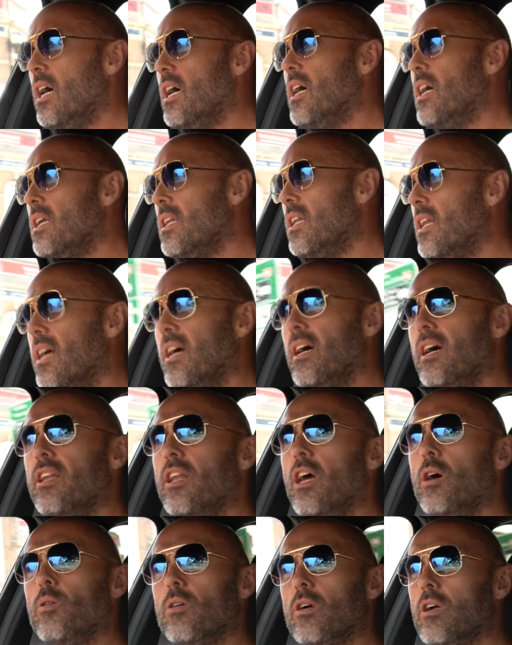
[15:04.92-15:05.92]
And I
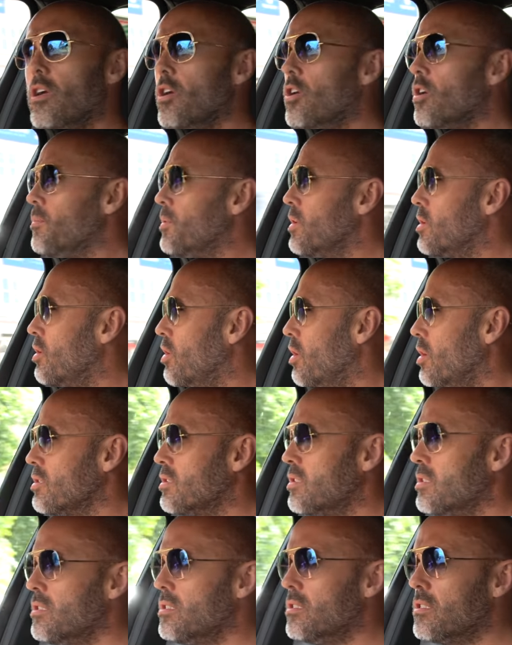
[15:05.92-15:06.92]
know it can come
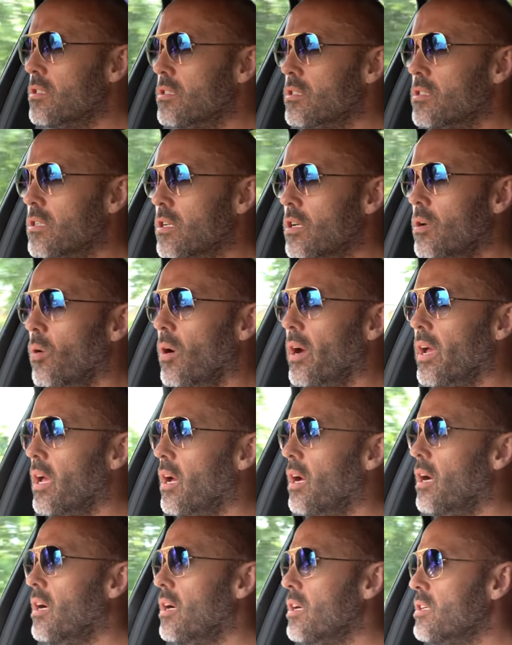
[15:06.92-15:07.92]
across as quite
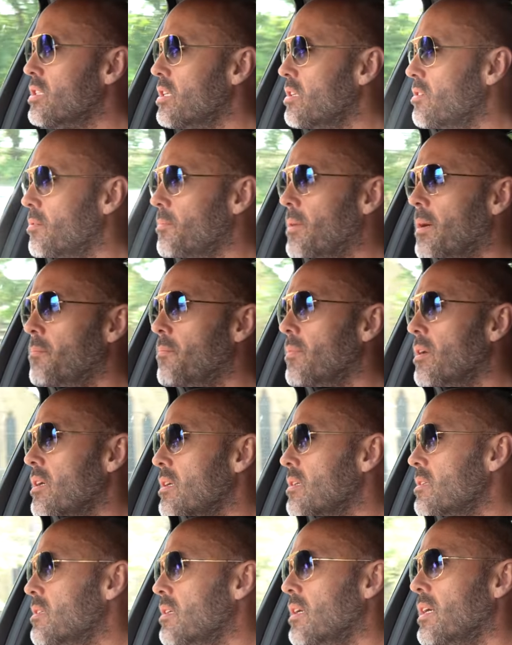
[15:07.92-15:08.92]
harsh. I remember